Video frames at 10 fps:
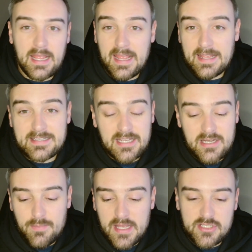It's going
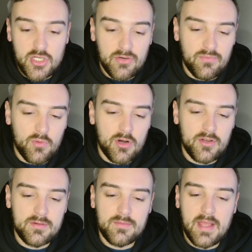to be a tough
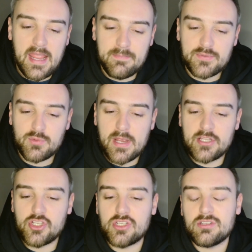one.
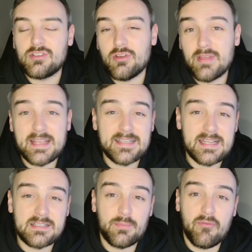Ipswich, do they
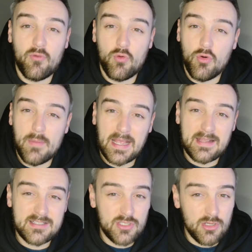tend to perform
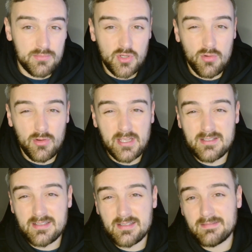against the top
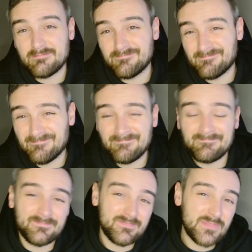sides?
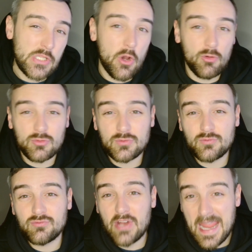Not
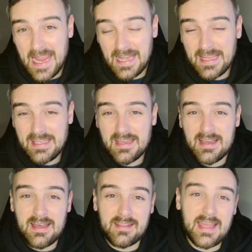really.
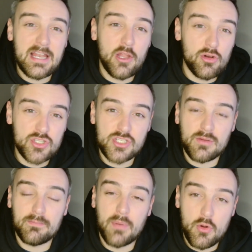They lost
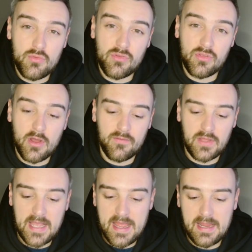both of
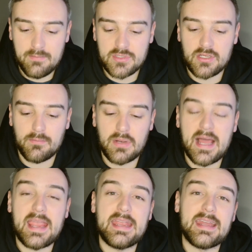the games
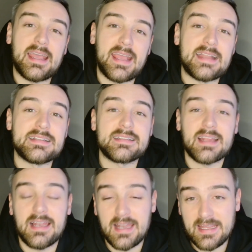played
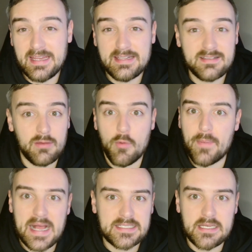against Leeds. They were
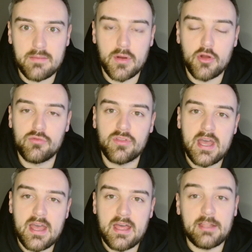battered in both.
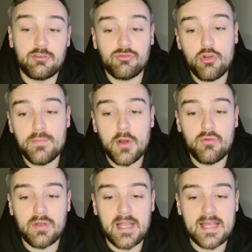They drew
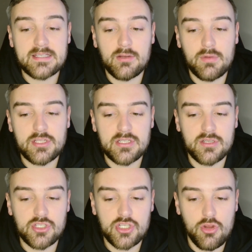both with Leicester, which
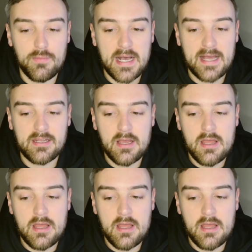isn't too bad.